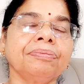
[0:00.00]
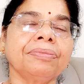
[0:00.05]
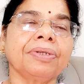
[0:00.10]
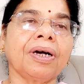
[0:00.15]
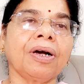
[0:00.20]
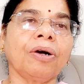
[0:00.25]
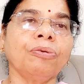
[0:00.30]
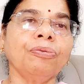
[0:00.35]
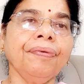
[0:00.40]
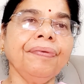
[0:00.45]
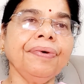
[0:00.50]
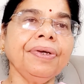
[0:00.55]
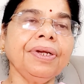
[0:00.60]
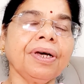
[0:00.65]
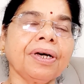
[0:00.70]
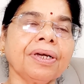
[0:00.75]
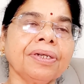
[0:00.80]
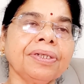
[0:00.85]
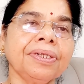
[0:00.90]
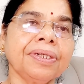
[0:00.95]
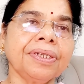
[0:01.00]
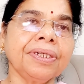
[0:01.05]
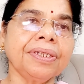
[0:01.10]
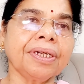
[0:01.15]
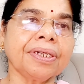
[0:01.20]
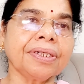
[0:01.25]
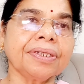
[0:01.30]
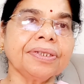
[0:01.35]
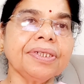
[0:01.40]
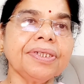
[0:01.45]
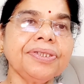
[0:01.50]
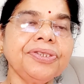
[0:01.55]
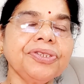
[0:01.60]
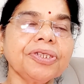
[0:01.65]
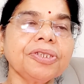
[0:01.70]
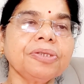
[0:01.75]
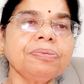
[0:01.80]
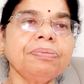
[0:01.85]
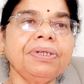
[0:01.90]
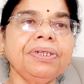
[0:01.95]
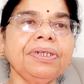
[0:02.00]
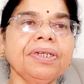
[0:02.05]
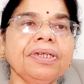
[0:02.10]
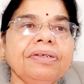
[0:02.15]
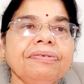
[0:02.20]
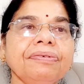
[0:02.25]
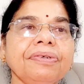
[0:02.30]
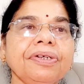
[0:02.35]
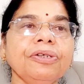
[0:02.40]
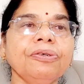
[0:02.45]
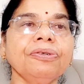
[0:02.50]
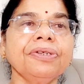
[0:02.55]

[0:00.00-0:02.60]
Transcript: However, in another judgment delivered